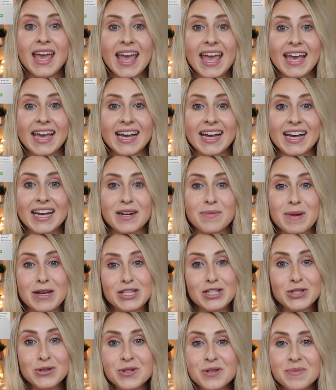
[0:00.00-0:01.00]
and my
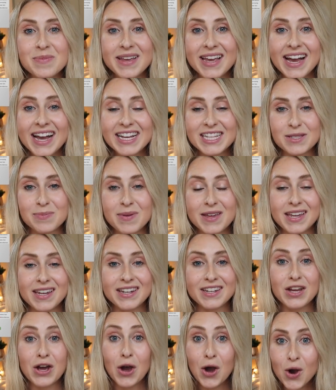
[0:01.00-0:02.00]
soon-to-be
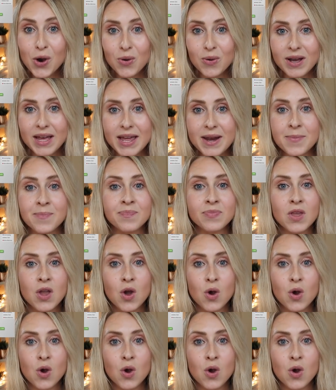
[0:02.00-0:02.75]
husband, Owen,